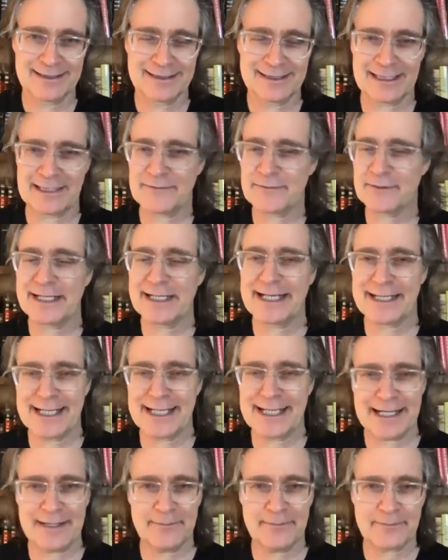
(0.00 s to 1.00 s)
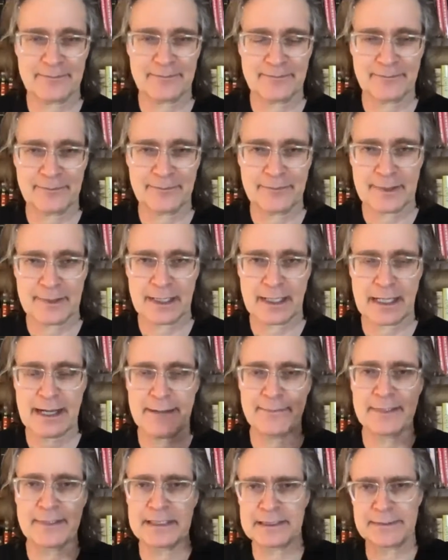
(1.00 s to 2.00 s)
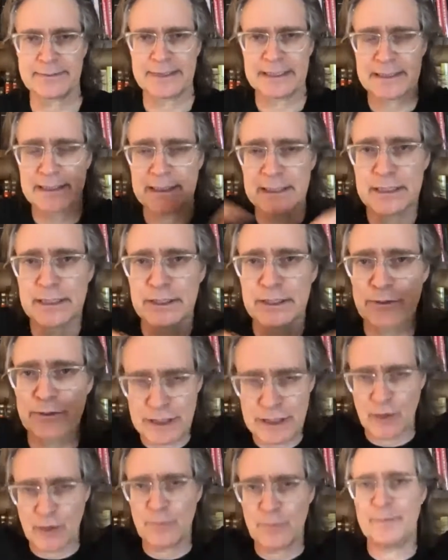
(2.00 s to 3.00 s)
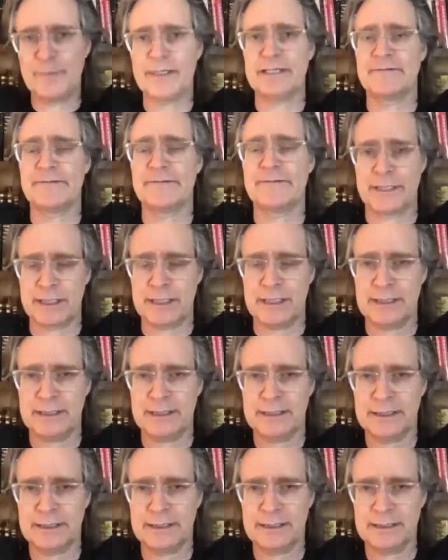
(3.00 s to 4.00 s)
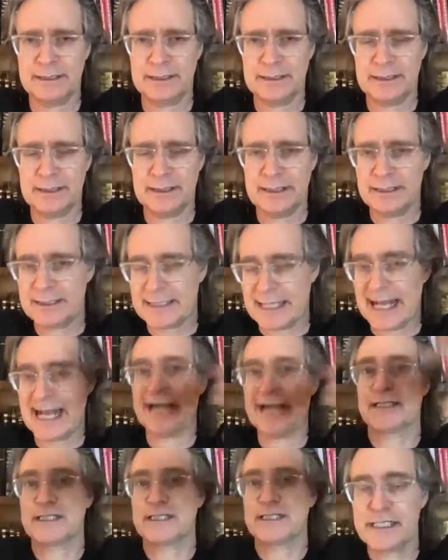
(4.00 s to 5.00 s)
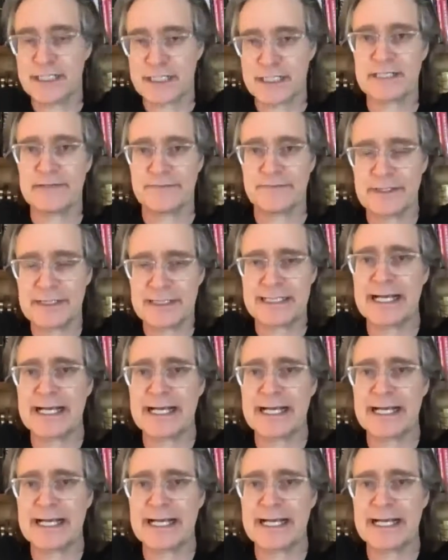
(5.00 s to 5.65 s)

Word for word: Did everyone get that? Communism is this utopian vision to actually shift and